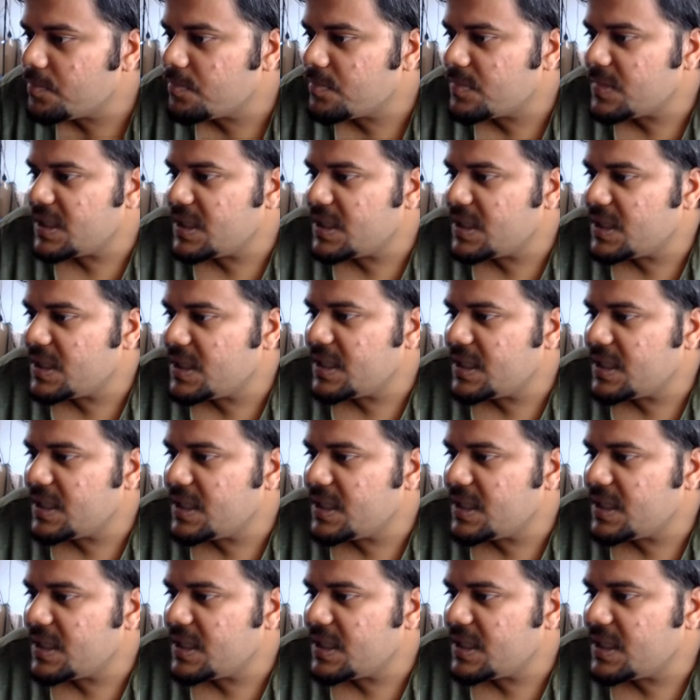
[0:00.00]

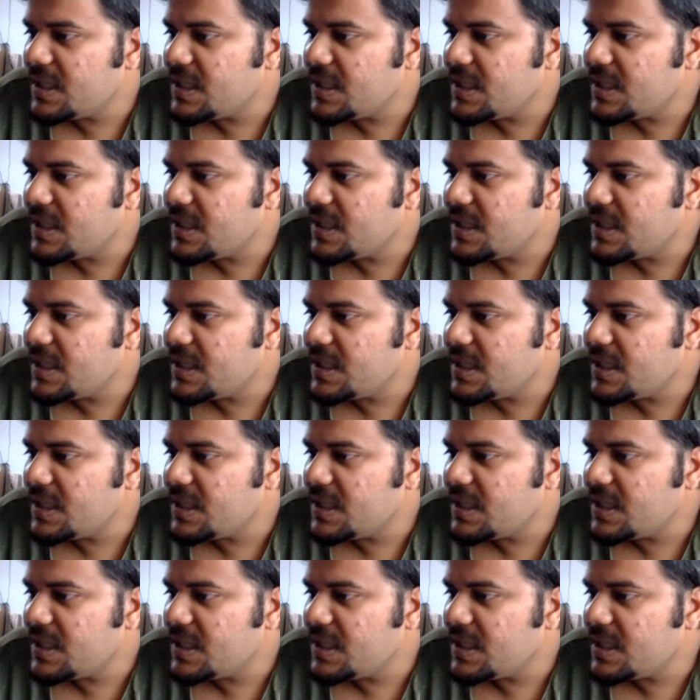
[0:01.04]
Lata Raja,
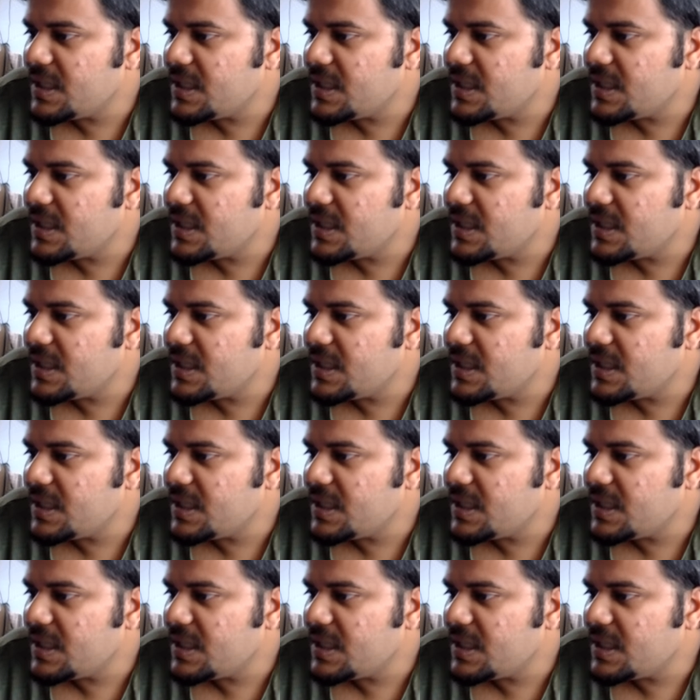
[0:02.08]
this is my
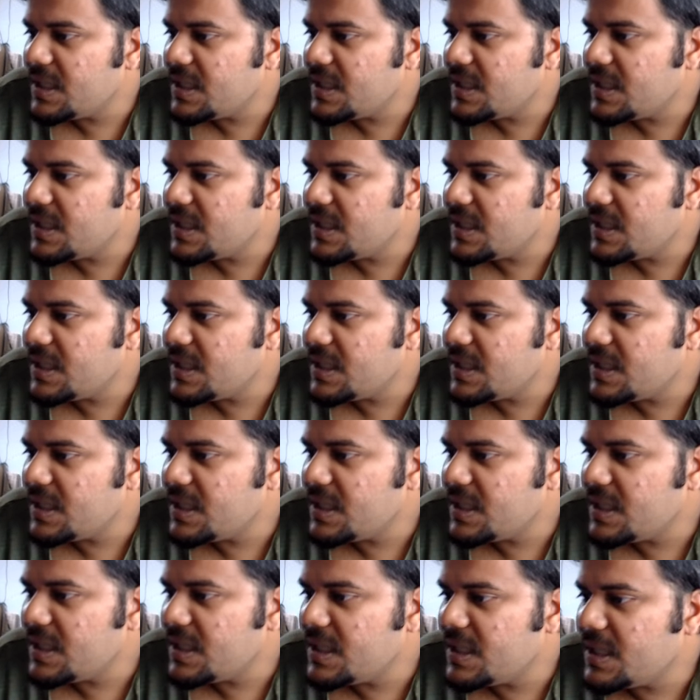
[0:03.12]
friend's daughter who is in
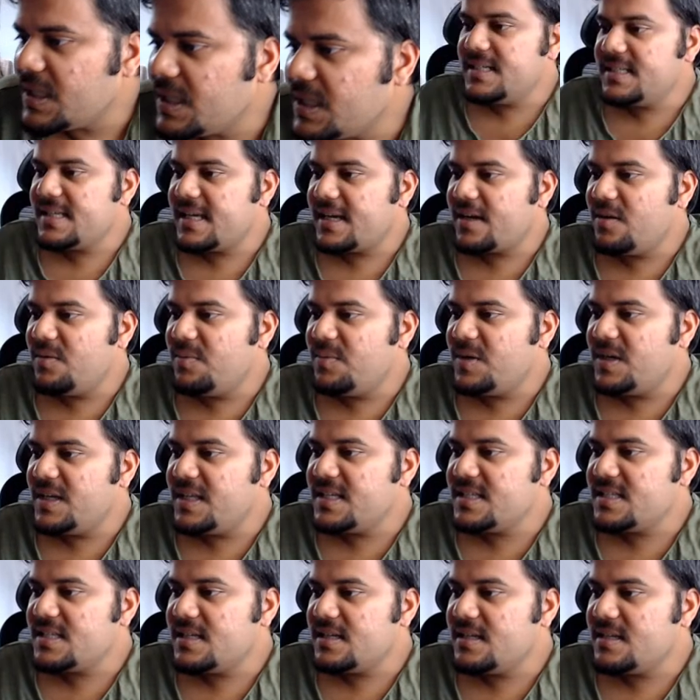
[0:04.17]
Rotterdam. She needs
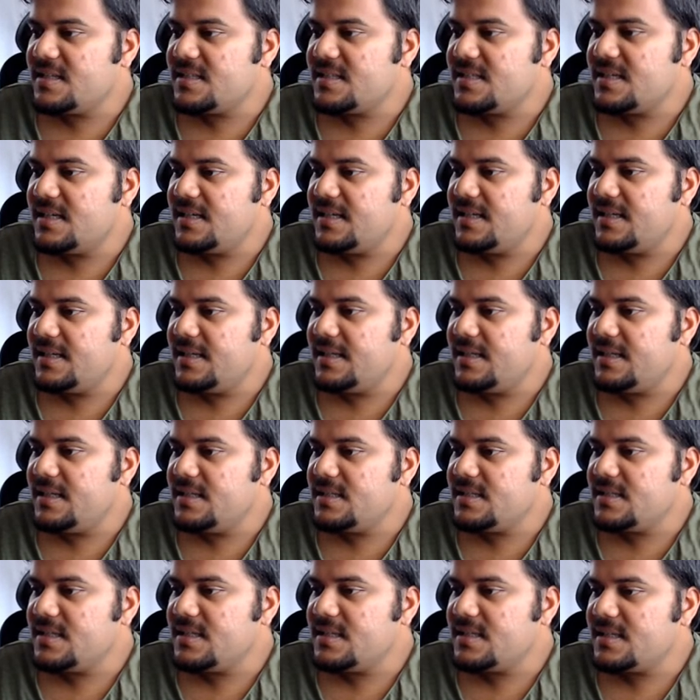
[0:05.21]
accommodation urgently.
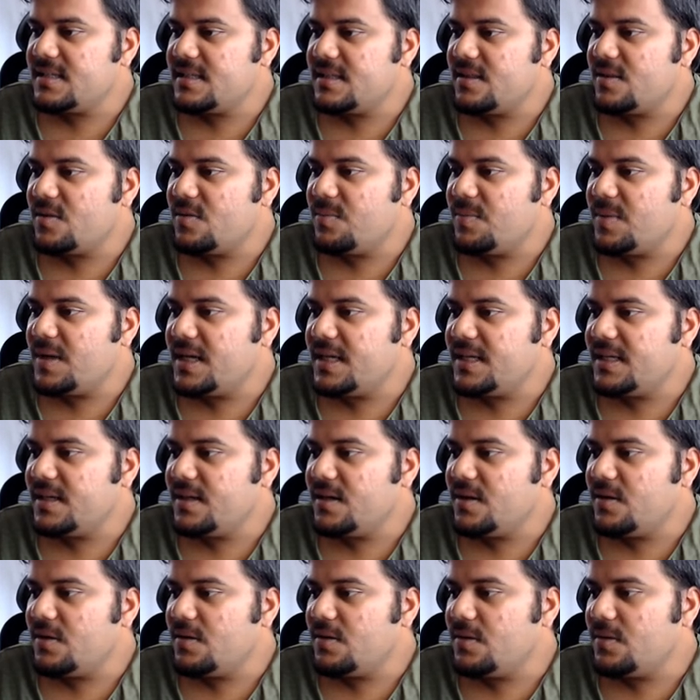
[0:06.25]
She's in Dubai
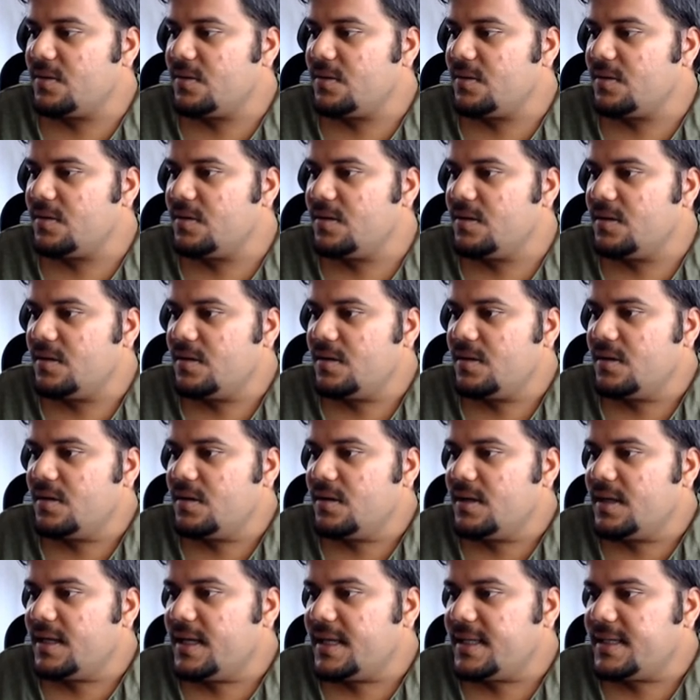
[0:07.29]
now.
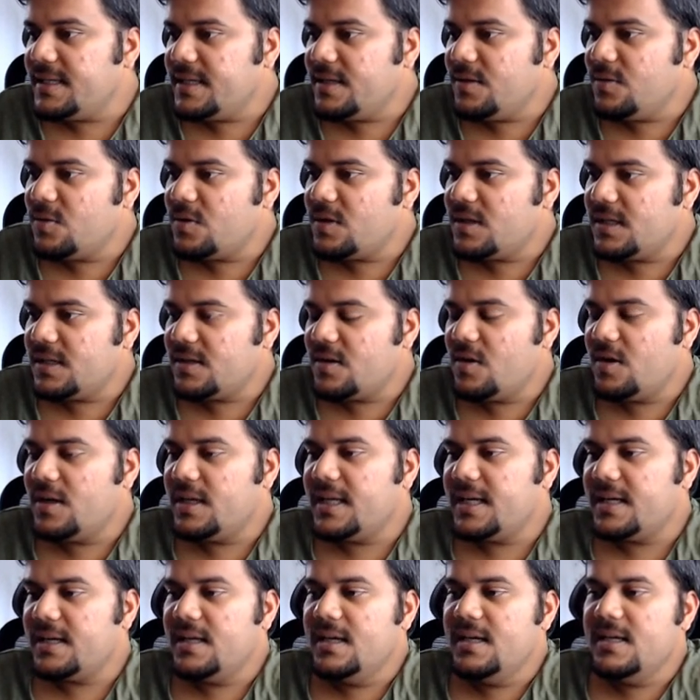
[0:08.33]
Any local
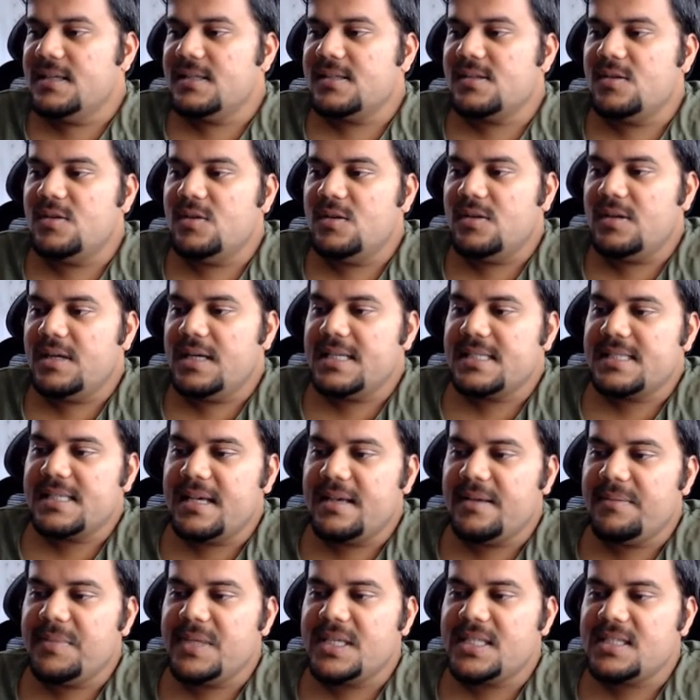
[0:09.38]
contact? So as
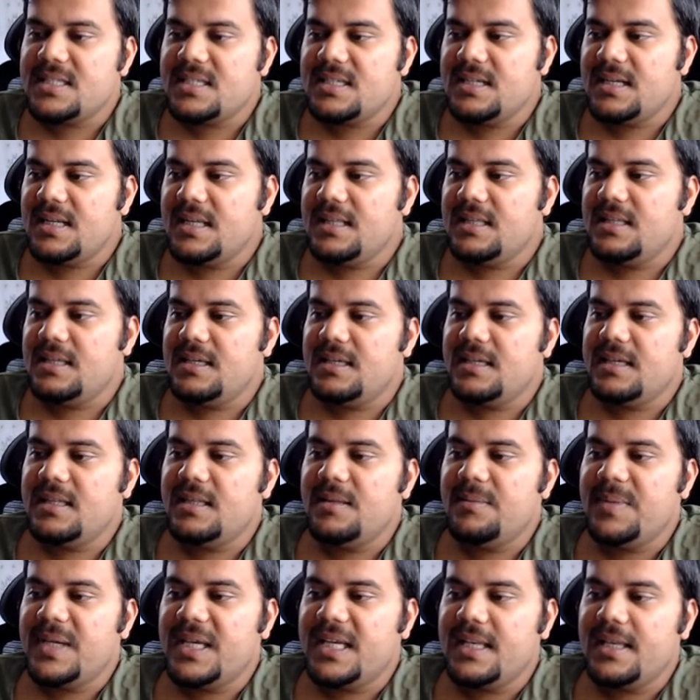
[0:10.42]
I mentioned, I think in the
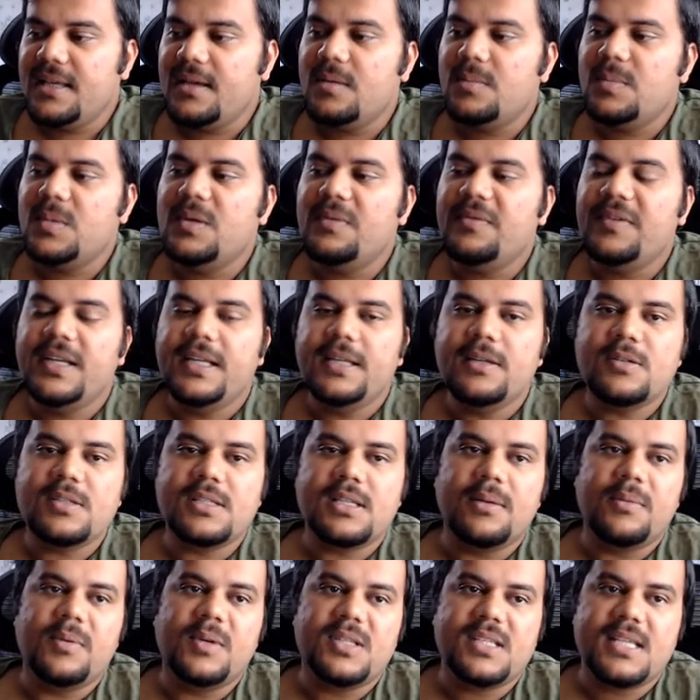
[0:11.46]
beginning of the video,
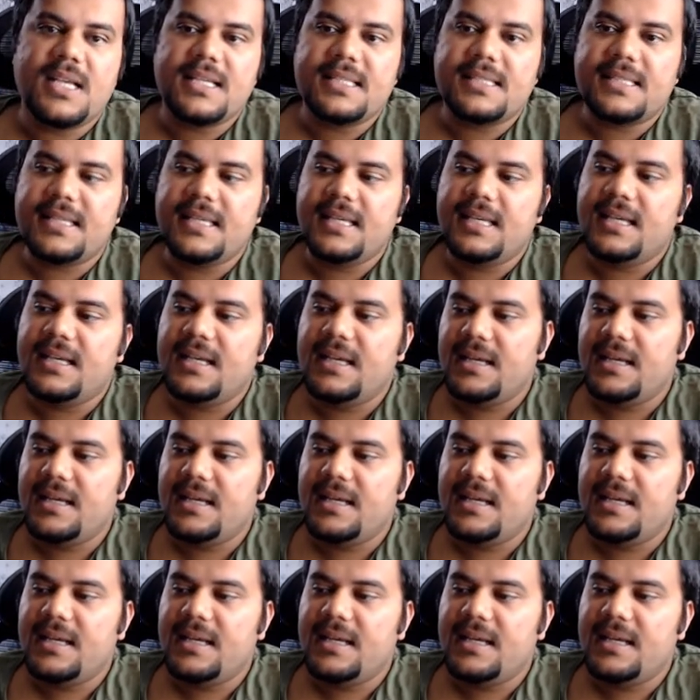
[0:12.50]
someone is asking,